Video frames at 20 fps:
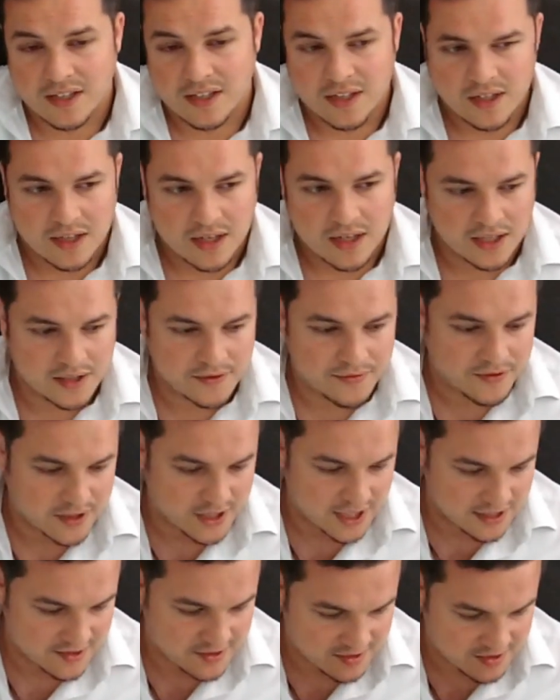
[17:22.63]
And if you
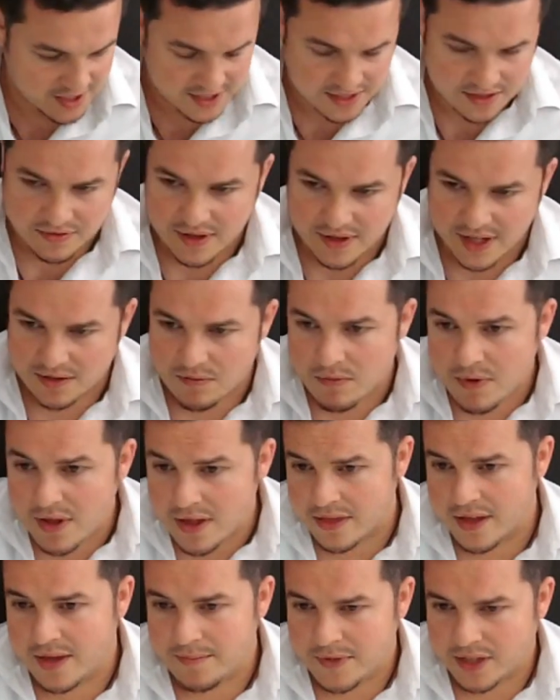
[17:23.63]
can stick to that
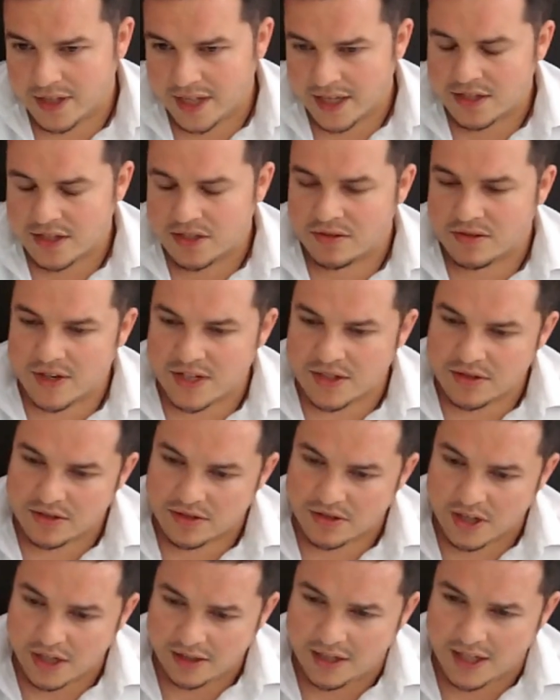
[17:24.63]
rhythm, okay, you try to
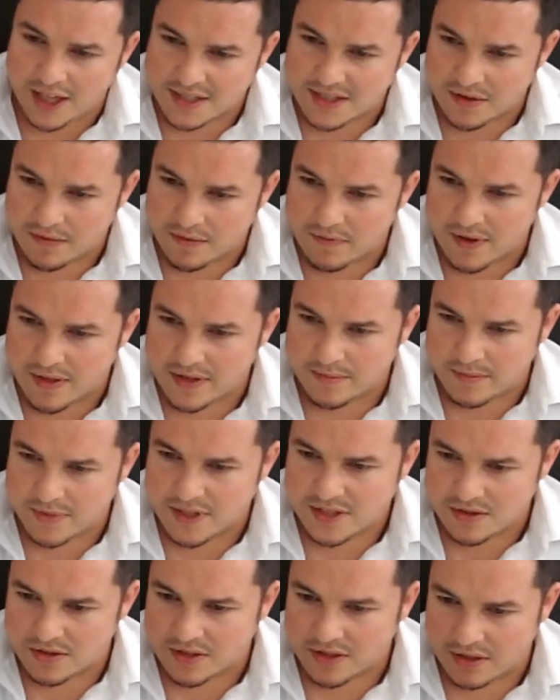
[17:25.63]
internalize that rhythm
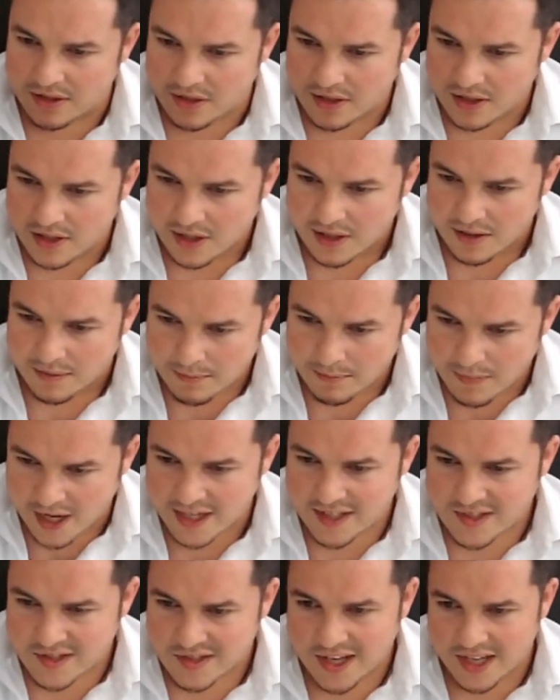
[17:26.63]
into your
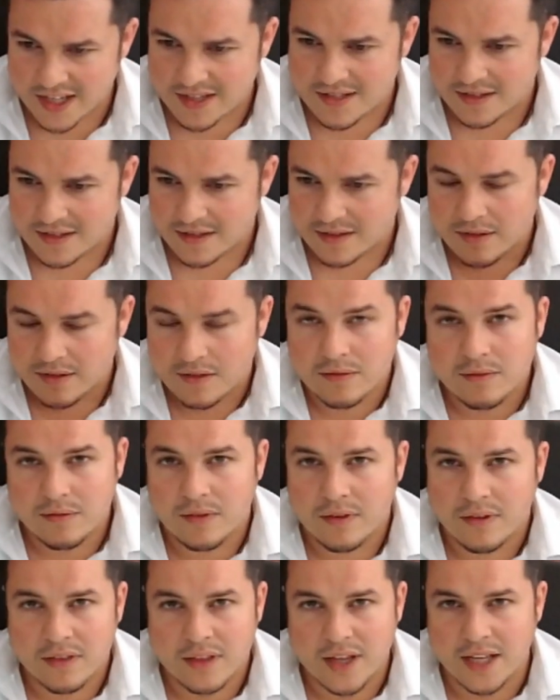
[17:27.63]
mindset,
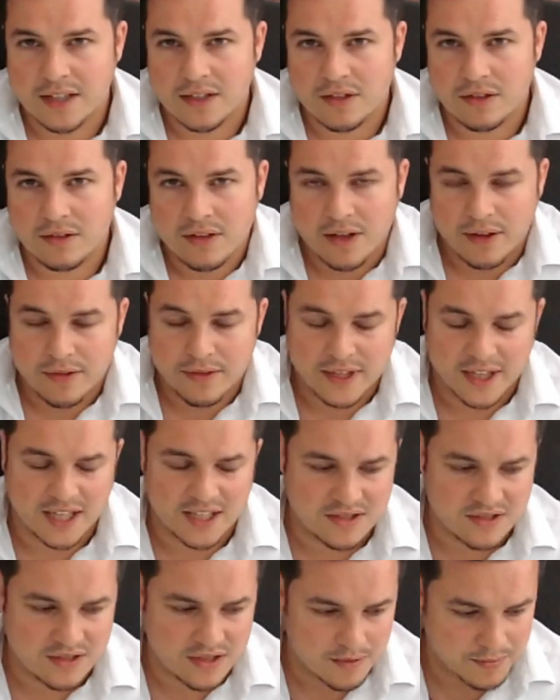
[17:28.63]
then, you know, nothing can
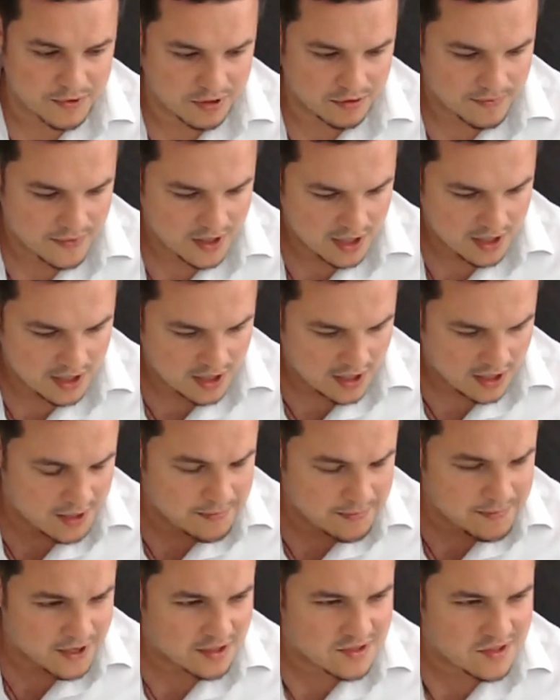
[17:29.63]
stop you.
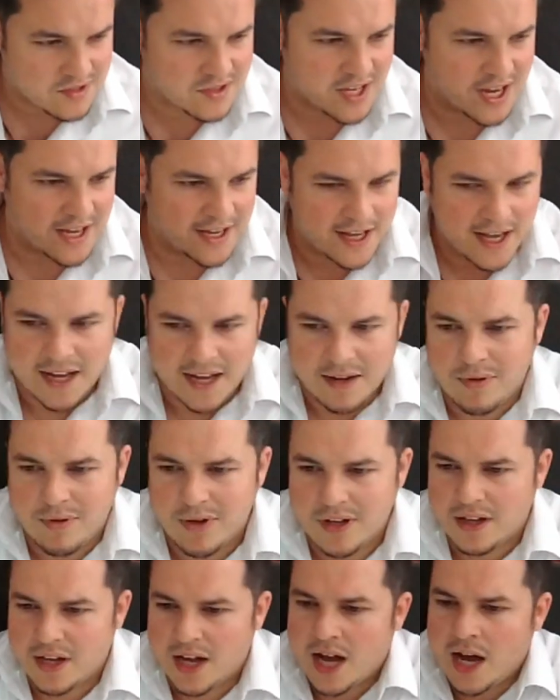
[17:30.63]
Let me also say
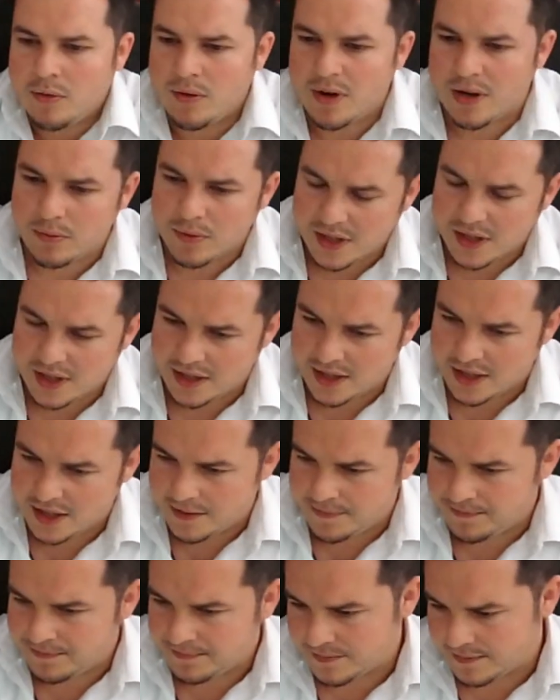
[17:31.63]
how I
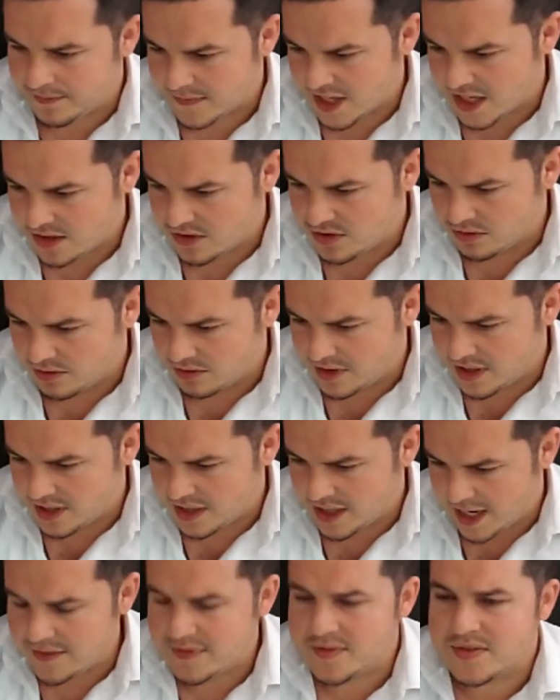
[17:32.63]
will do the
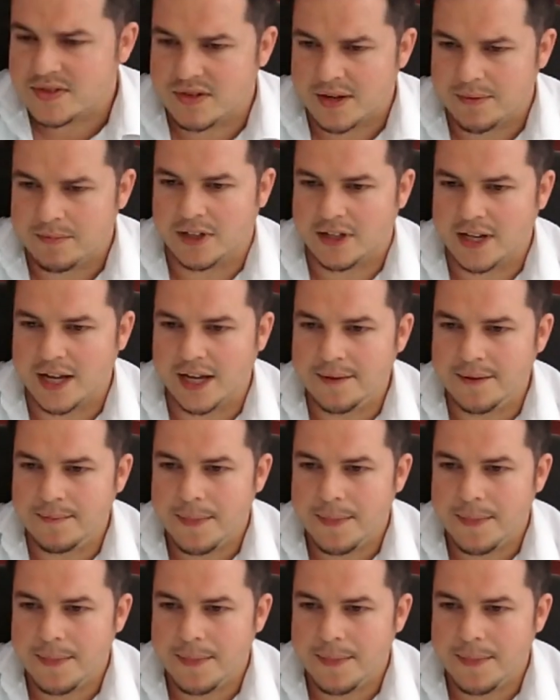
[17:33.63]
live stream, okay?